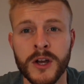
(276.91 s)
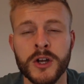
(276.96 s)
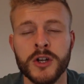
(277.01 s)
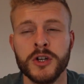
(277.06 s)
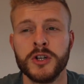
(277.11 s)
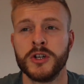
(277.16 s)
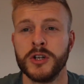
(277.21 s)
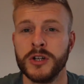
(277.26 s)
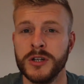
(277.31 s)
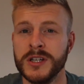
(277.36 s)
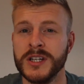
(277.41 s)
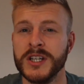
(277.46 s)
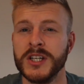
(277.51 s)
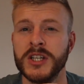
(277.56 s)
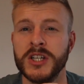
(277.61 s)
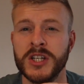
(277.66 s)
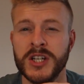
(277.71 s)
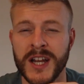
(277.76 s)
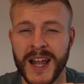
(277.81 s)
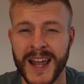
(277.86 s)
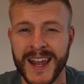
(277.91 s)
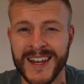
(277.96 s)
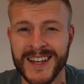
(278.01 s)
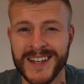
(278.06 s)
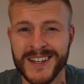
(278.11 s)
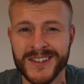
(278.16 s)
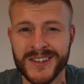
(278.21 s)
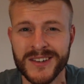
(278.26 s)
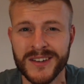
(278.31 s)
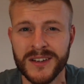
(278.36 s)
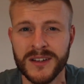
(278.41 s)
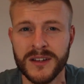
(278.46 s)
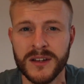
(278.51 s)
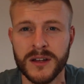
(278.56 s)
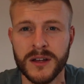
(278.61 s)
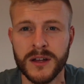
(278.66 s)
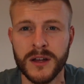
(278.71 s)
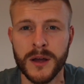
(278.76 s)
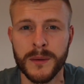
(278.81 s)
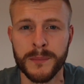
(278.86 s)
shouldn't change
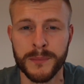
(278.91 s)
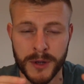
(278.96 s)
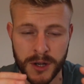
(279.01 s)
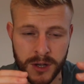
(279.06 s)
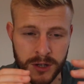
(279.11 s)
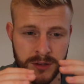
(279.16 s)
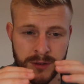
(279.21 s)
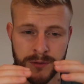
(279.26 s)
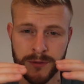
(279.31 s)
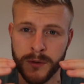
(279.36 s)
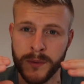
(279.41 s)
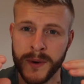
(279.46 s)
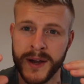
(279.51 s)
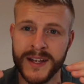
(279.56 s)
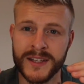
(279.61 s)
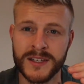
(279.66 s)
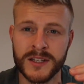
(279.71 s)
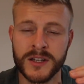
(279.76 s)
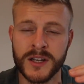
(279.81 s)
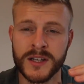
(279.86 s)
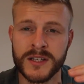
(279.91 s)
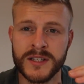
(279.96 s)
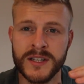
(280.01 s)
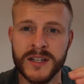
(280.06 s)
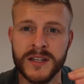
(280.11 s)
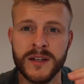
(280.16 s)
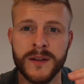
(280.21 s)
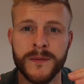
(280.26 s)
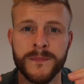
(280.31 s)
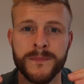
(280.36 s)
because of the way it's adjusted.